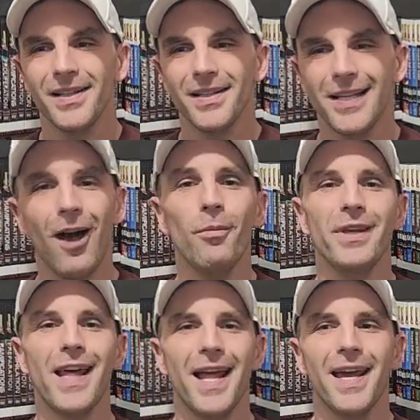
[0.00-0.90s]
tell me
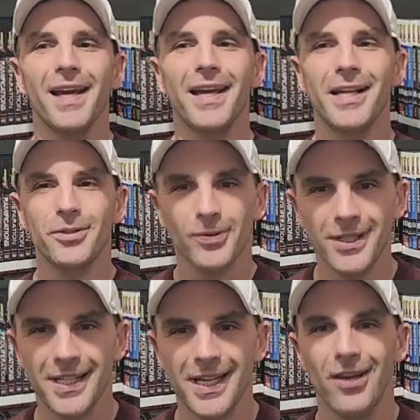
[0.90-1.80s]
that it's
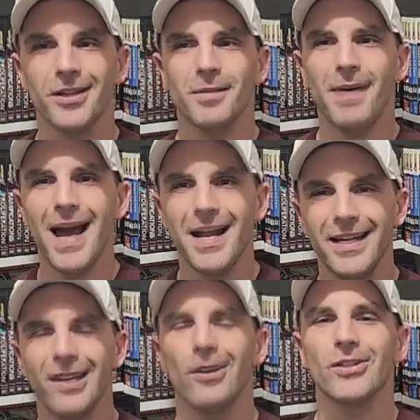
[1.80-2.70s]
risky or it's a bad
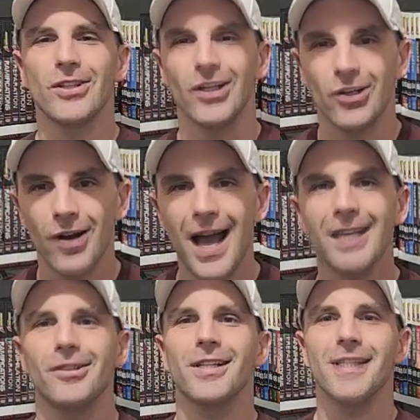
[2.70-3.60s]
idea or it's going to crash
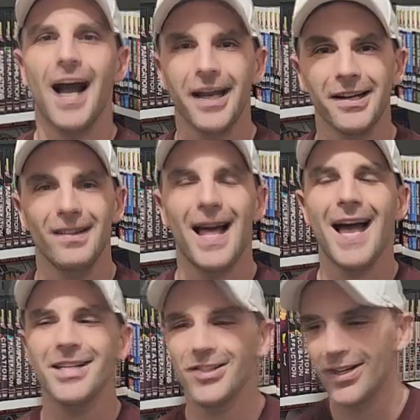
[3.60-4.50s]
or it's not going to
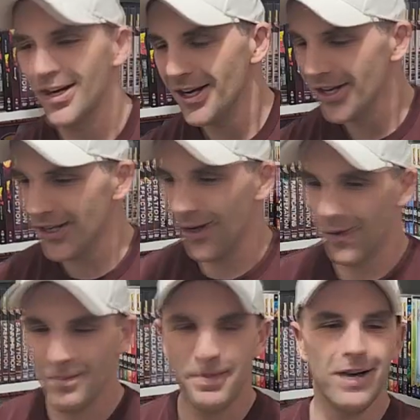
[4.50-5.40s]
last, or, you know,
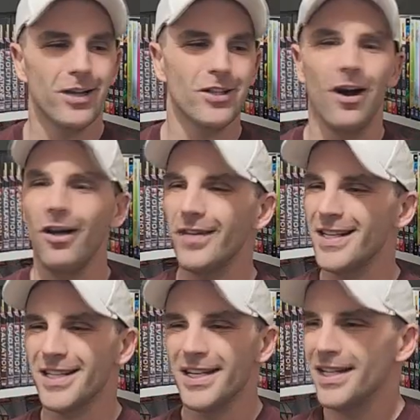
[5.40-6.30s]
compare it to all
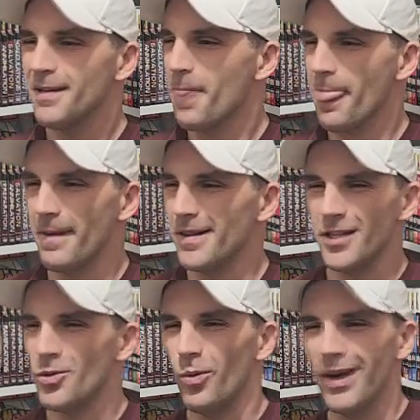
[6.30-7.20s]

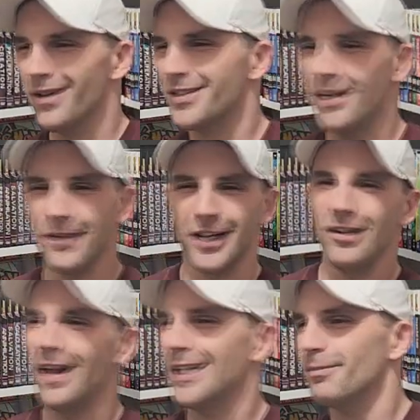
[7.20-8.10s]
these weird different
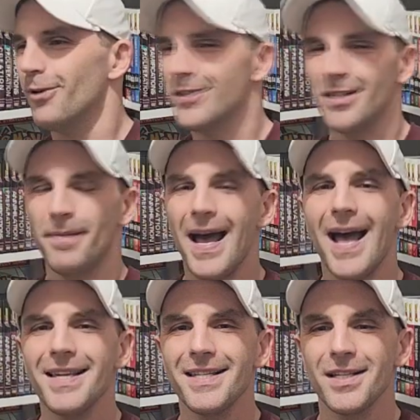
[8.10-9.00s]
collectibles of the
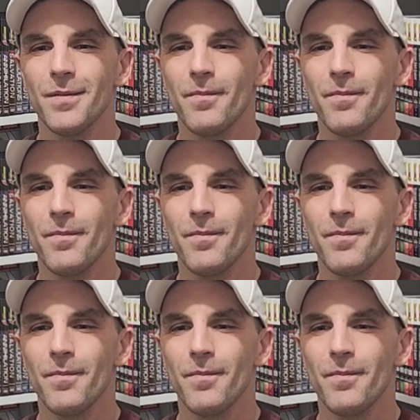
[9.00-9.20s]
past,